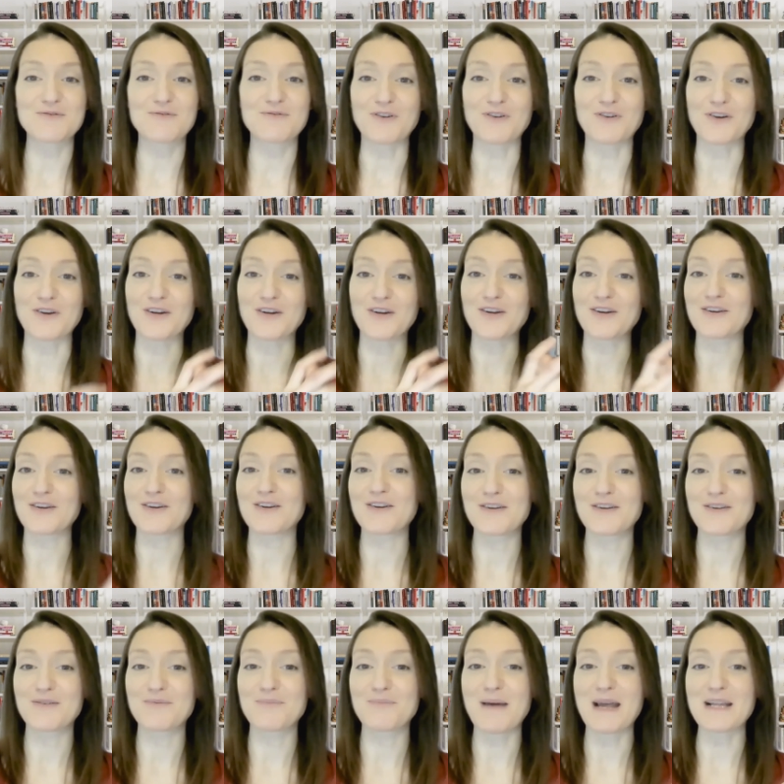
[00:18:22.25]
for
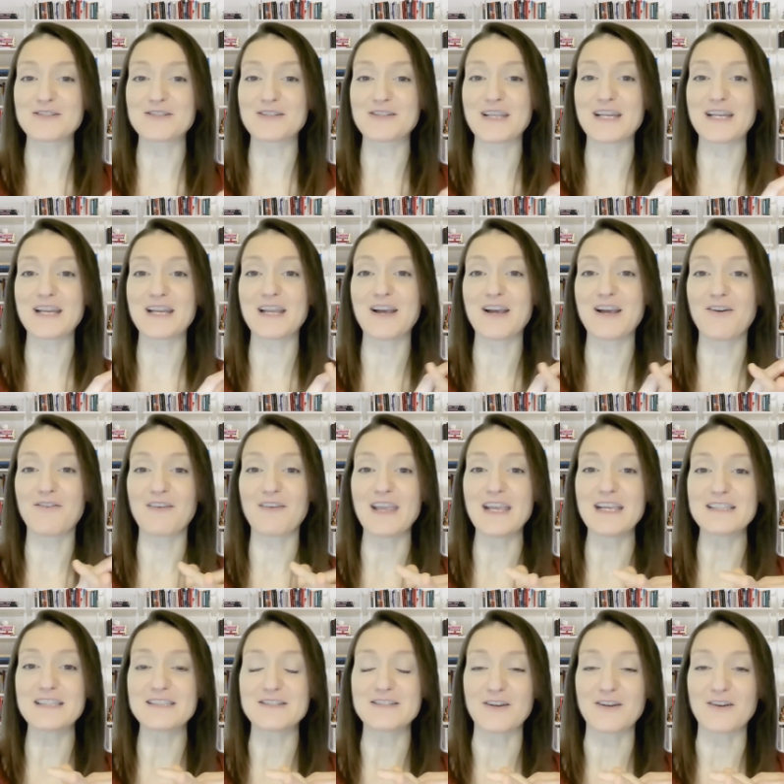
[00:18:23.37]
modulating our
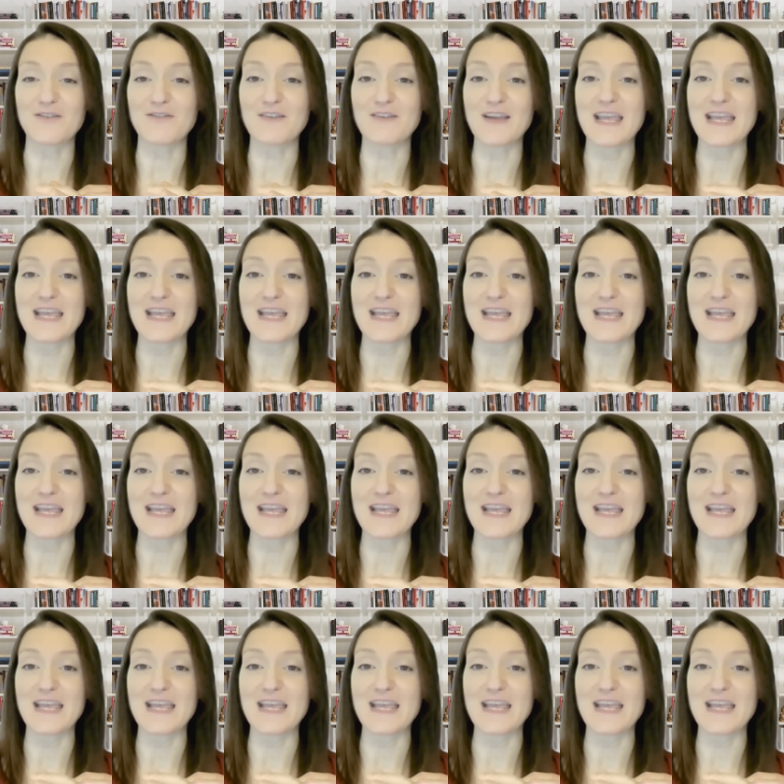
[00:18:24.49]
vagus nerve.